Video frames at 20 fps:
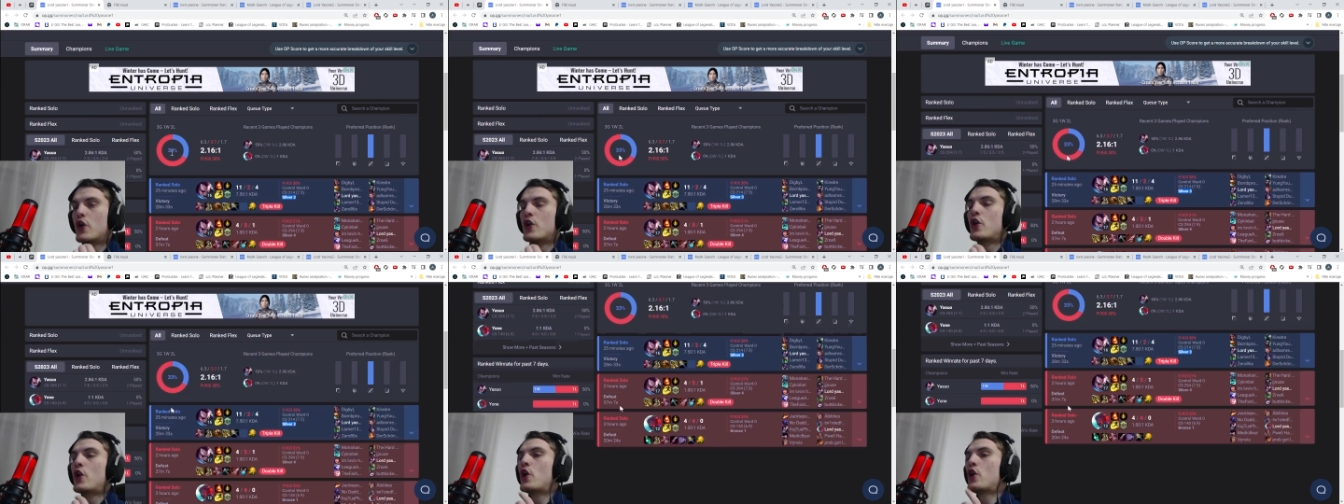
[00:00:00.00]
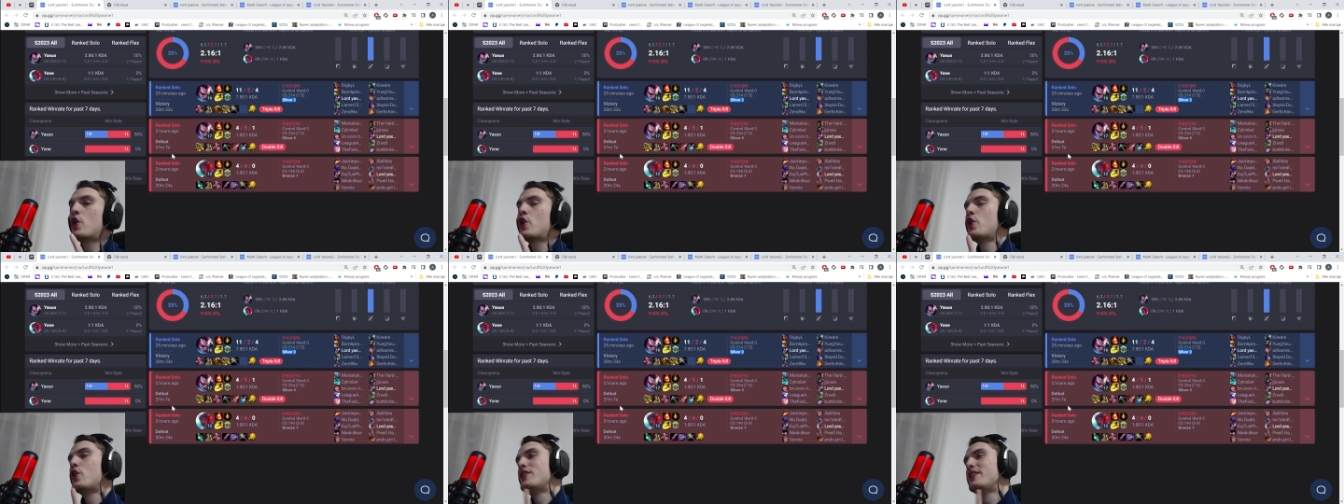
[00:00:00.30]
no. no,
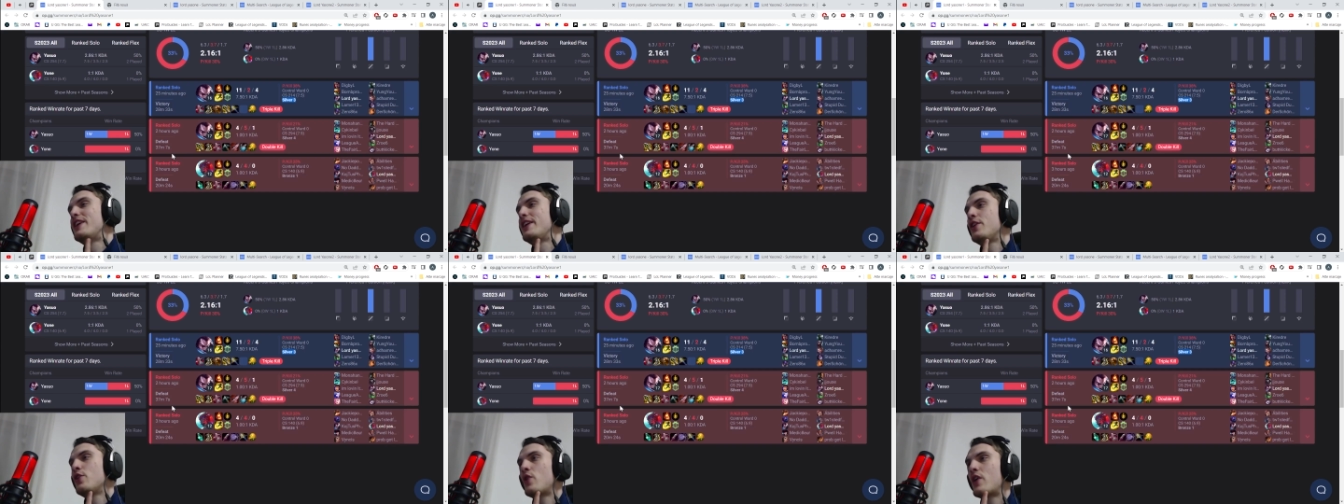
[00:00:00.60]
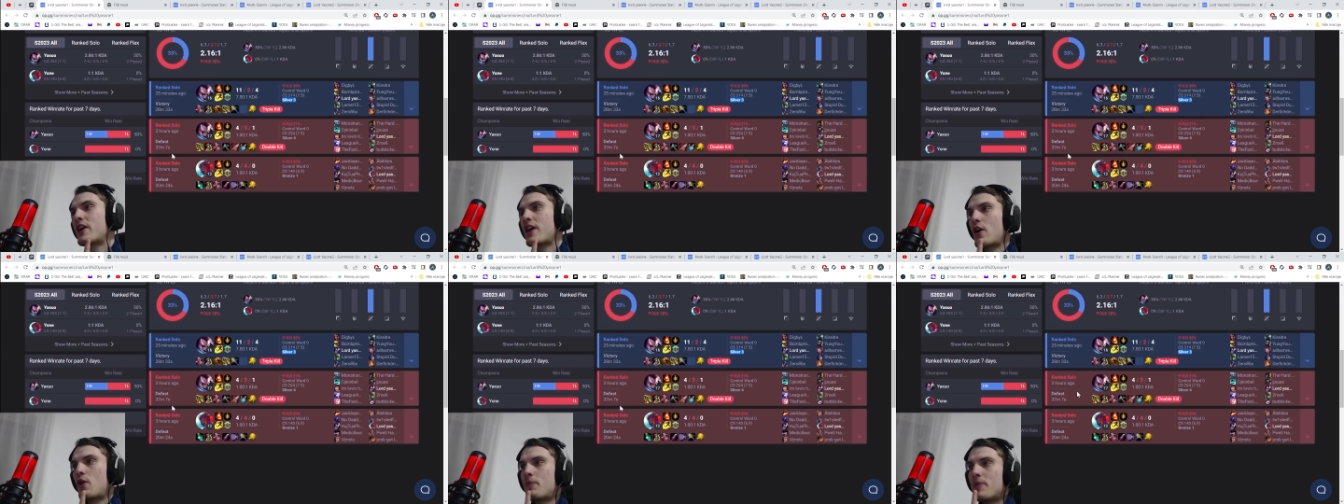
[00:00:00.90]
no, no, the new
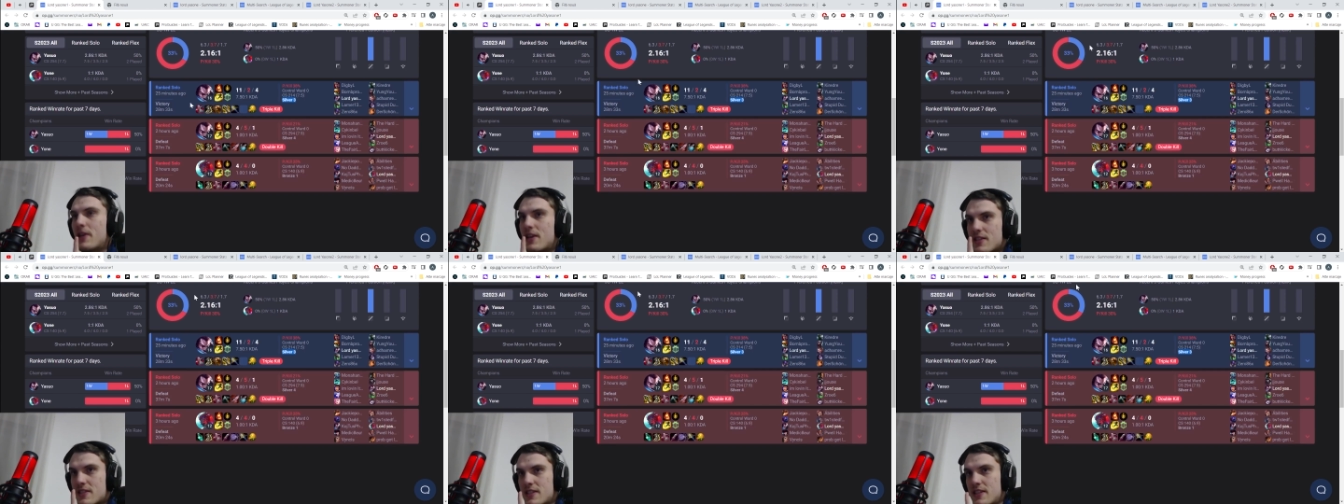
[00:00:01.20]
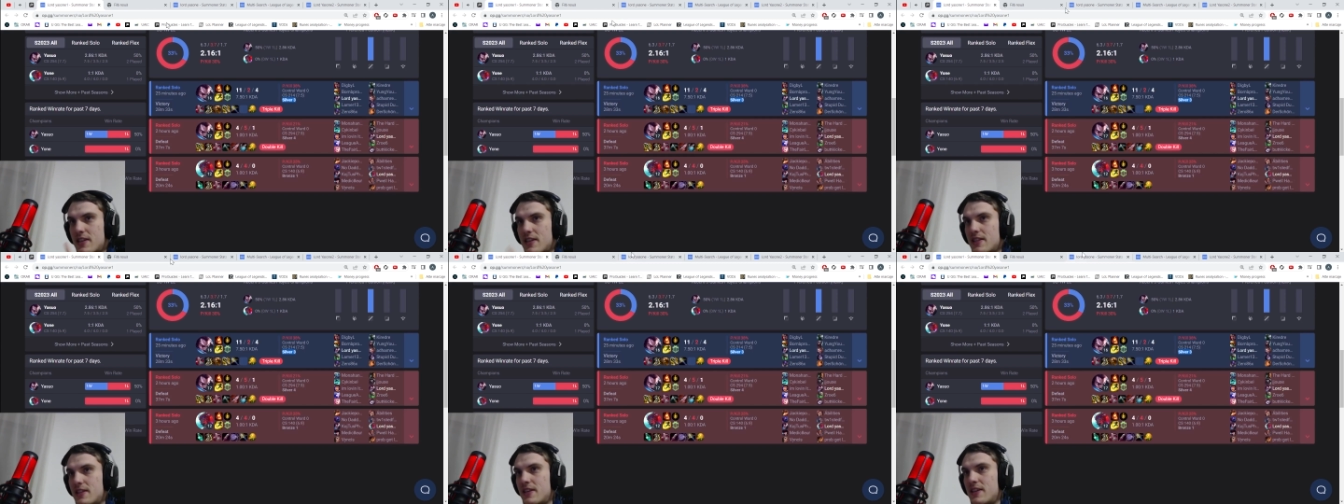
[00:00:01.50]
account because
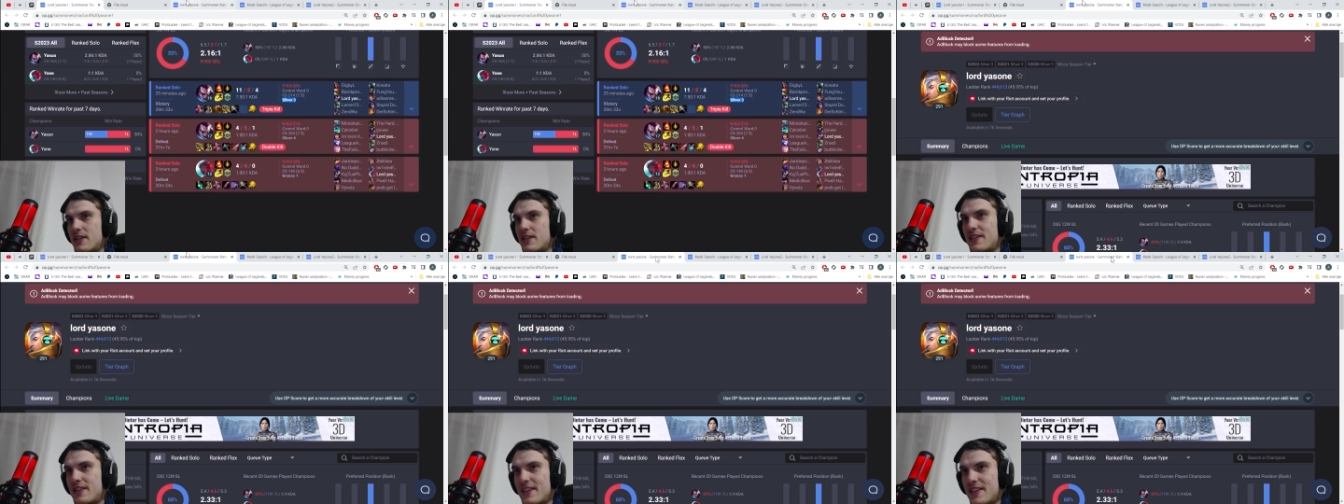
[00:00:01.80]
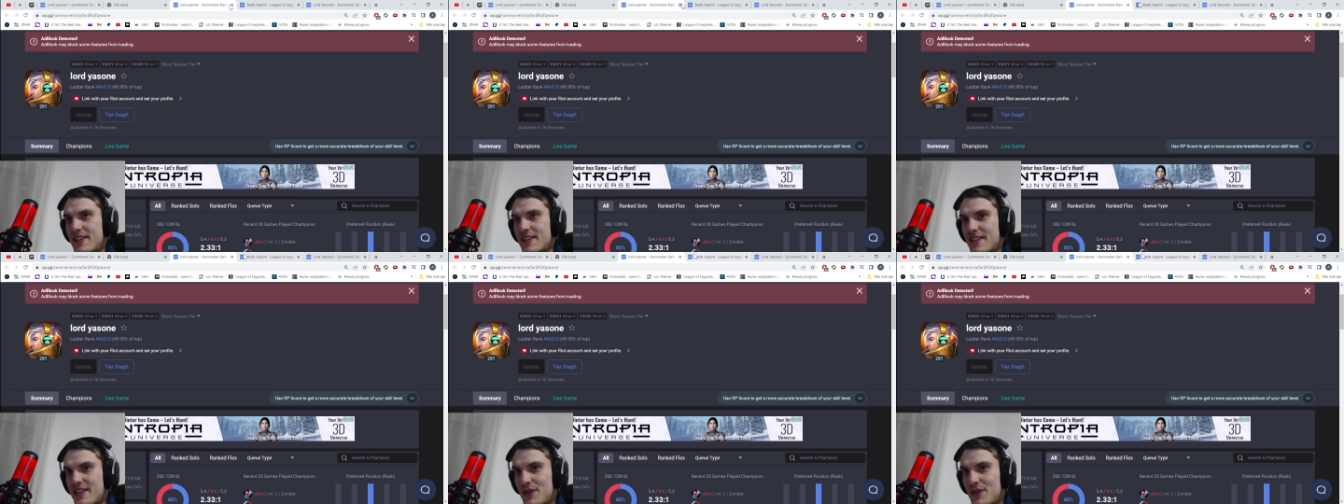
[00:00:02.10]
the the the